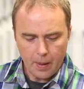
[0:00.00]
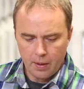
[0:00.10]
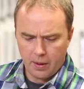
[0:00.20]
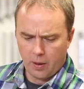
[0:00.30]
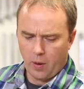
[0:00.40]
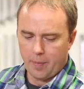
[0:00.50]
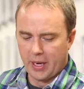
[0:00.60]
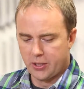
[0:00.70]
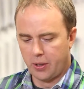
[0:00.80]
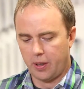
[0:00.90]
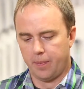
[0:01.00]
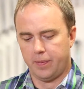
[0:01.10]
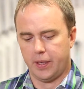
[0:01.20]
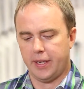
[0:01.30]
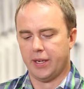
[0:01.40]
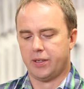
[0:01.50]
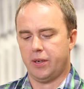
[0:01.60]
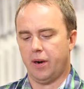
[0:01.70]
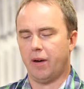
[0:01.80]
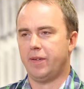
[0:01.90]
You're going to want to make sure to test
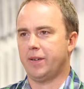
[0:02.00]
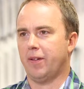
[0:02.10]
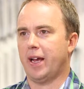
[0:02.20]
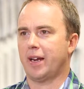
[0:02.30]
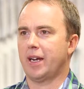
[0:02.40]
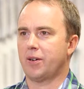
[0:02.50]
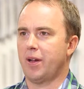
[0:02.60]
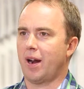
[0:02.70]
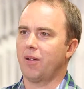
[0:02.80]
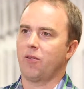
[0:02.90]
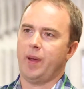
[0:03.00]
your RV flat connector. Not all of